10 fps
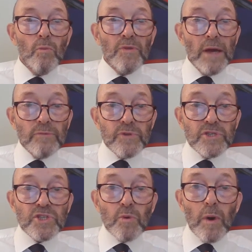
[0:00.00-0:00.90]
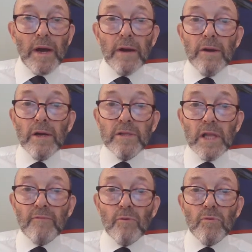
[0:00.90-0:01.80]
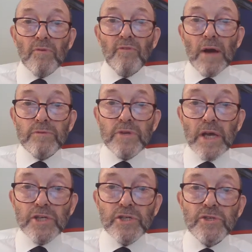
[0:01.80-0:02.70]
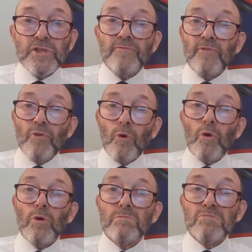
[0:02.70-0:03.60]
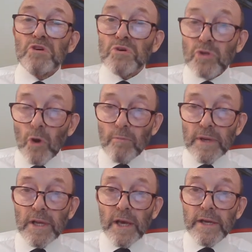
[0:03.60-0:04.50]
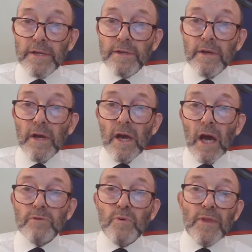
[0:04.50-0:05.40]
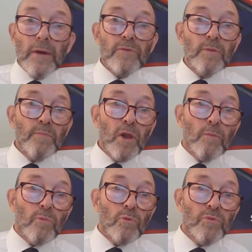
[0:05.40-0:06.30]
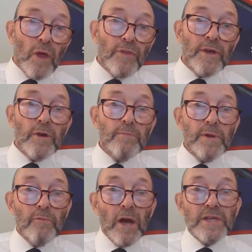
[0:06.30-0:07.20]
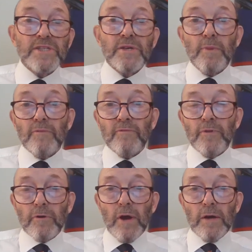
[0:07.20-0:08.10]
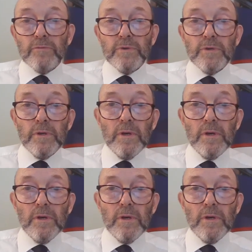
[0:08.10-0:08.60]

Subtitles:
Without the square and level, the foundations and floor could not be laid, and without the plumb rule, nothing could be raised above the ground.